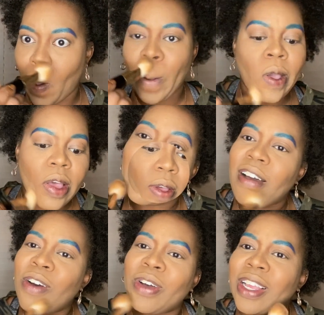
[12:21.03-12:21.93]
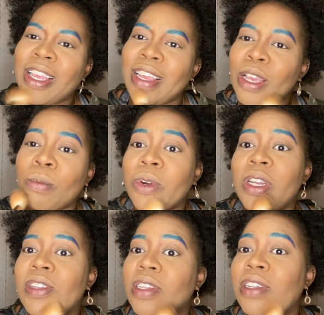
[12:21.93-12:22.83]
Again, on camera,
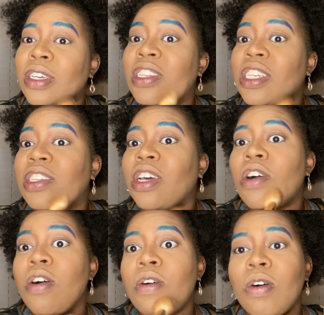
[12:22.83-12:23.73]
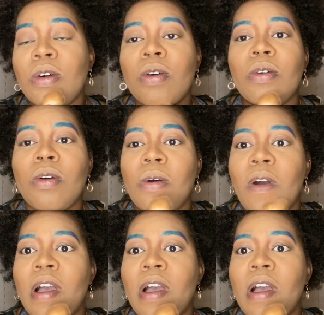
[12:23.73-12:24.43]
this looks so